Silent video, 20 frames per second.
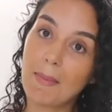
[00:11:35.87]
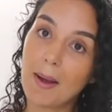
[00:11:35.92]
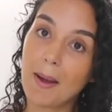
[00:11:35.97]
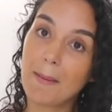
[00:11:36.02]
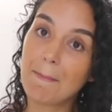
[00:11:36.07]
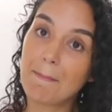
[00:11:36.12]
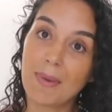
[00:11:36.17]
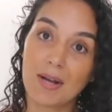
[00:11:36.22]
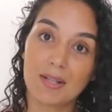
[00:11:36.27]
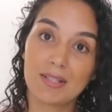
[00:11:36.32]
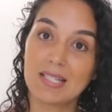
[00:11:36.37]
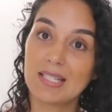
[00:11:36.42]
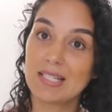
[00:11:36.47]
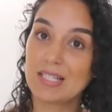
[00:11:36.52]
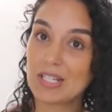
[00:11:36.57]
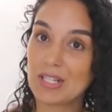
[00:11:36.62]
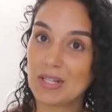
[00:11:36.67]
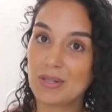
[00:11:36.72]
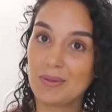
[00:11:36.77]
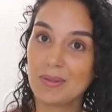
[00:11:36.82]
I'm buzzing
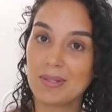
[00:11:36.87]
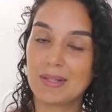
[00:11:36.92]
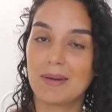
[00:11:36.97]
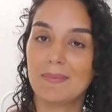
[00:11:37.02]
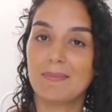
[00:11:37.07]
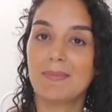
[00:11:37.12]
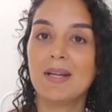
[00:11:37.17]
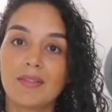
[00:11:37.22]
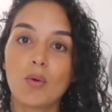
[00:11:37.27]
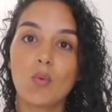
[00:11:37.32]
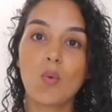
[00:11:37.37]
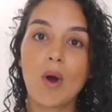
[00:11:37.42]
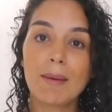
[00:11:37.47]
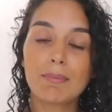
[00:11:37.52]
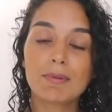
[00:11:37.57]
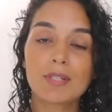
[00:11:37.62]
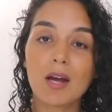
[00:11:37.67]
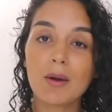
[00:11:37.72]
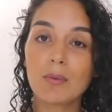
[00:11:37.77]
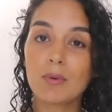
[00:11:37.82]
to use them. The
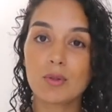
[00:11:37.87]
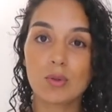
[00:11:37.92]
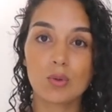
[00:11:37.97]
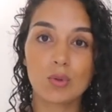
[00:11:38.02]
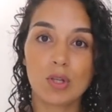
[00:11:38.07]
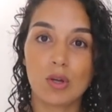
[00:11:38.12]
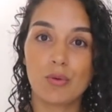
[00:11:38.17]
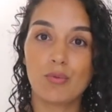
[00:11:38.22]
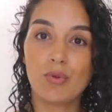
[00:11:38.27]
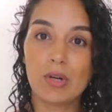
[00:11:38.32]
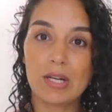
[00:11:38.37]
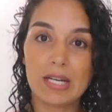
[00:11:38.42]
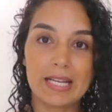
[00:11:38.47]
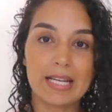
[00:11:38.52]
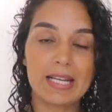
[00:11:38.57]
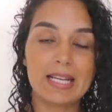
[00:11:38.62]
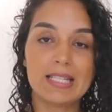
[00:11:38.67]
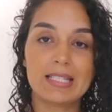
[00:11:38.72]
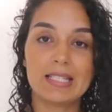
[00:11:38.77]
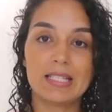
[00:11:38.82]
website was also really
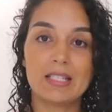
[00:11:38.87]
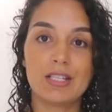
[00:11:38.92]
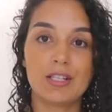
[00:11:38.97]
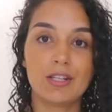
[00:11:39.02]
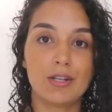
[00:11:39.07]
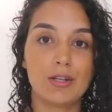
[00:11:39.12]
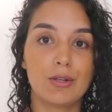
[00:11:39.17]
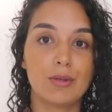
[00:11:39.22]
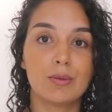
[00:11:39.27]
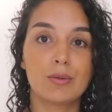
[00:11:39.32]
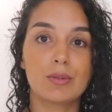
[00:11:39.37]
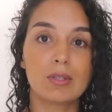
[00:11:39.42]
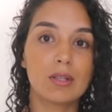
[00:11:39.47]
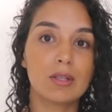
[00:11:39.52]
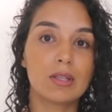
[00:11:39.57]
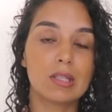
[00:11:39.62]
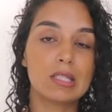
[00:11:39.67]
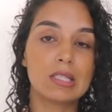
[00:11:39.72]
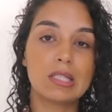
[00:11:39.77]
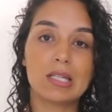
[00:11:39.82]
easy to use.
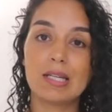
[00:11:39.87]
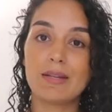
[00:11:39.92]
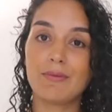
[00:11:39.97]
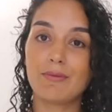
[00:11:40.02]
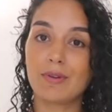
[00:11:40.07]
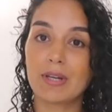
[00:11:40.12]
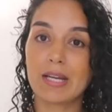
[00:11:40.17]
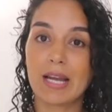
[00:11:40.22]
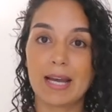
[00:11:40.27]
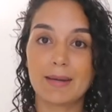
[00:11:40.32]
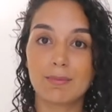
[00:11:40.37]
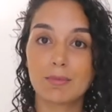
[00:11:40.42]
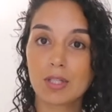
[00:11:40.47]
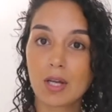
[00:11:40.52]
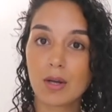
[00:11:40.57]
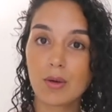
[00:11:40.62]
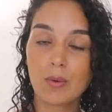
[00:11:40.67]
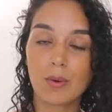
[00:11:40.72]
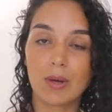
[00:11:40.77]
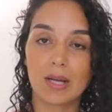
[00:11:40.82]
The delivery came
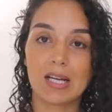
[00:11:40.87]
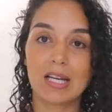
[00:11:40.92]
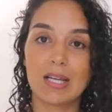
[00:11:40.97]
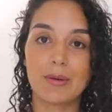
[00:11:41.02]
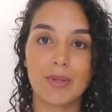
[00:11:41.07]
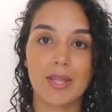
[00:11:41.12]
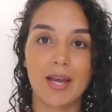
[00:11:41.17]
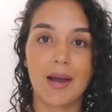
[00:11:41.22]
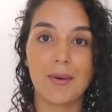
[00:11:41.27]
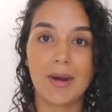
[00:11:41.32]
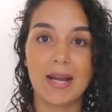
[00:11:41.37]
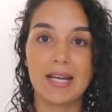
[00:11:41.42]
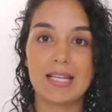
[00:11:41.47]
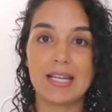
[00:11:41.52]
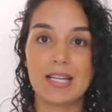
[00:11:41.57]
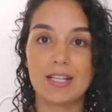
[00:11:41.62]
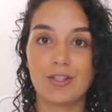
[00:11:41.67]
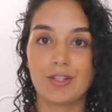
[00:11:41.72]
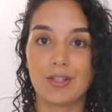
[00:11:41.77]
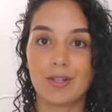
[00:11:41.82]
so quickly without
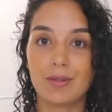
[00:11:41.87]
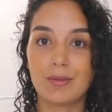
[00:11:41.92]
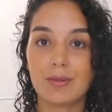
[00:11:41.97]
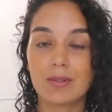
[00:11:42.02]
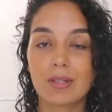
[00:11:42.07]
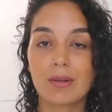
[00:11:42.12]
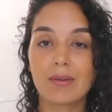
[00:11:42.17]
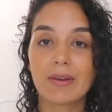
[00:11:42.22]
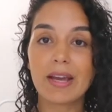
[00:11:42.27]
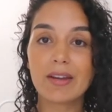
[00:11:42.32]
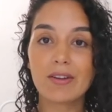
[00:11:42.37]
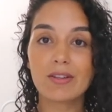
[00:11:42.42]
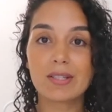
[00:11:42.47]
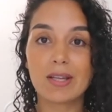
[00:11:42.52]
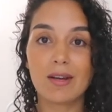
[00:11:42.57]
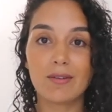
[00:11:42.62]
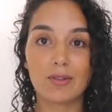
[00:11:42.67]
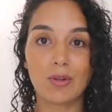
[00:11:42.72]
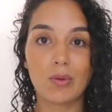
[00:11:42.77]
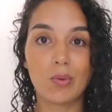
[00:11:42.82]
any issues. So get
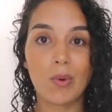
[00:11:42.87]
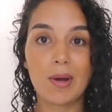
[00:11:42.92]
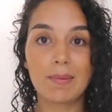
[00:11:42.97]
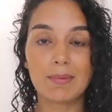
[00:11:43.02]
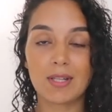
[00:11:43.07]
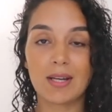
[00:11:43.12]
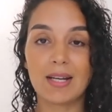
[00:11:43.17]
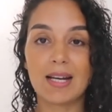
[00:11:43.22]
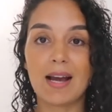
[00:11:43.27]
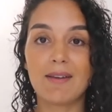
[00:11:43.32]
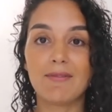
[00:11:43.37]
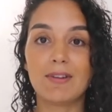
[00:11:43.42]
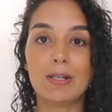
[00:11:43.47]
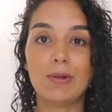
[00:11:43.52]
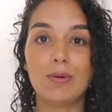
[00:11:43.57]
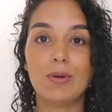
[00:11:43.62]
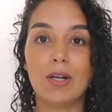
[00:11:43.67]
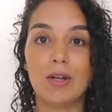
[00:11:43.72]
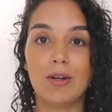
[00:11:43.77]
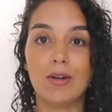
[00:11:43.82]
yourselves on the website and have a
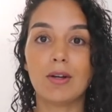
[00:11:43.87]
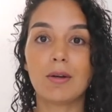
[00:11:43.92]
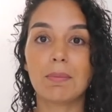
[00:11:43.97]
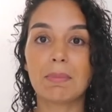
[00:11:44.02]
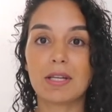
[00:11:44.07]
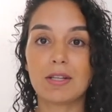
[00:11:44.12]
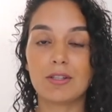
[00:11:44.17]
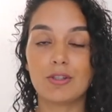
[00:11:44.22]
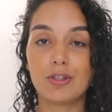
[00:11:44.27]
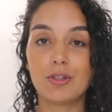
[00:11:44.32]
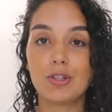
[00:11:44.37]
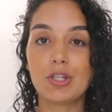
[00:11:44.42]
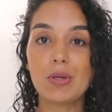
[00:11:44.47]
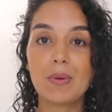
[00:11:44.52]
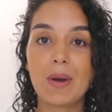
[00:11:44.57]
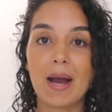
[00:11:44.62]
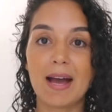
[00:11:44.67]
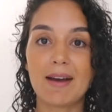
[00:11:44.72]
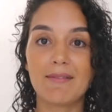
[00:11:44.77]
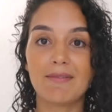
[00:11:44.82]
little look because you
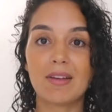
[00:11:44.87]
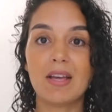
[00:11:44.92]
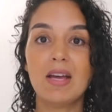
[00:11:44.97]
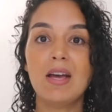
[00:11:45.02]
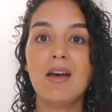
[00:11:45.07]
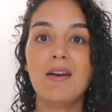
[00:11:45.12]
do have